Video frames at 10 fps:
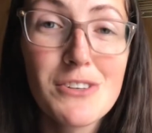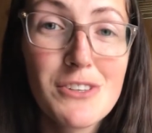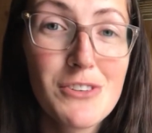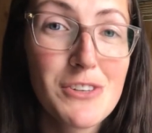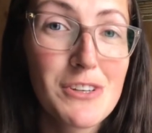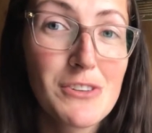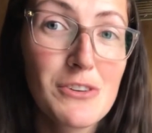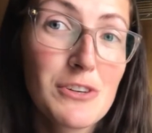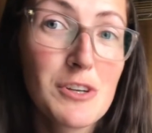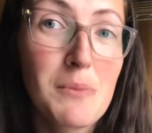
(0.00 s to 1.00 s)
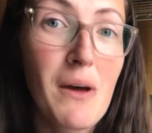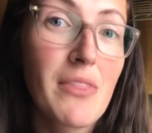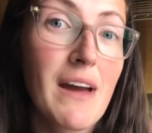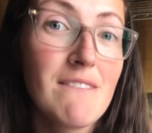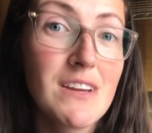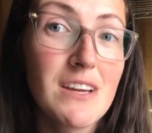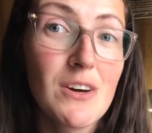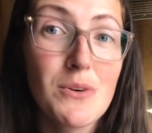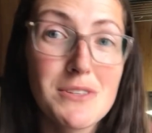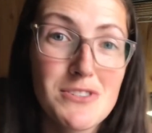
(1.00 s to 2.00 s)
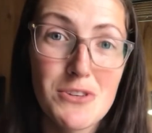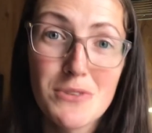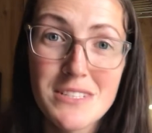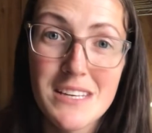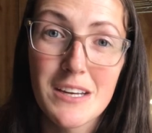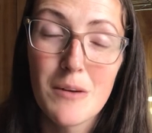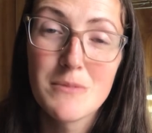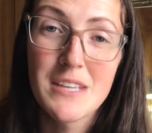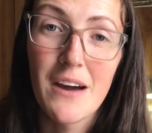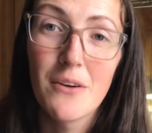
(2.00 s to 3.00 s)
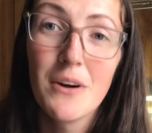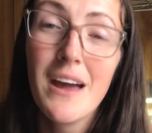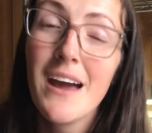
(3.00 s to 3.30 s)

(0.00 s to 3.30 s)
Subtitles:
and you'll get alerted about that video as soon as it comes out.